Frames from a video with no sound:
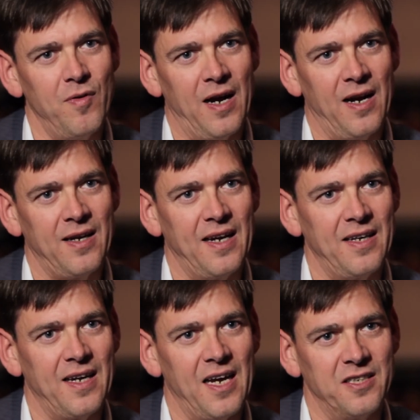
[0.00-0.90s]
were
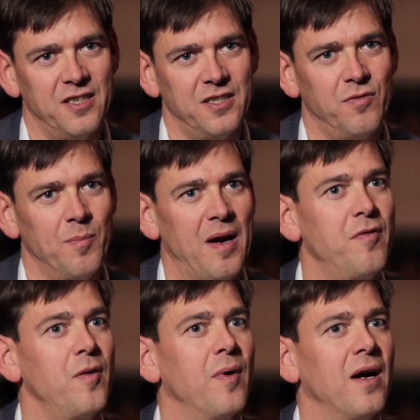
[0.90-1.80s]
getting assets from
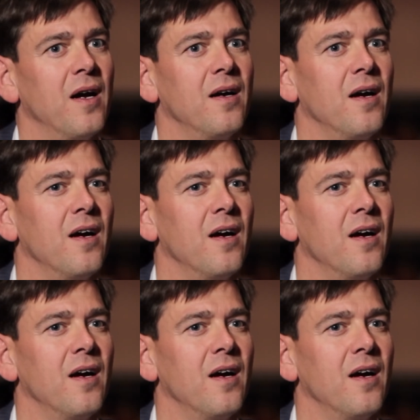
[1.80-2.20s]
everywhere.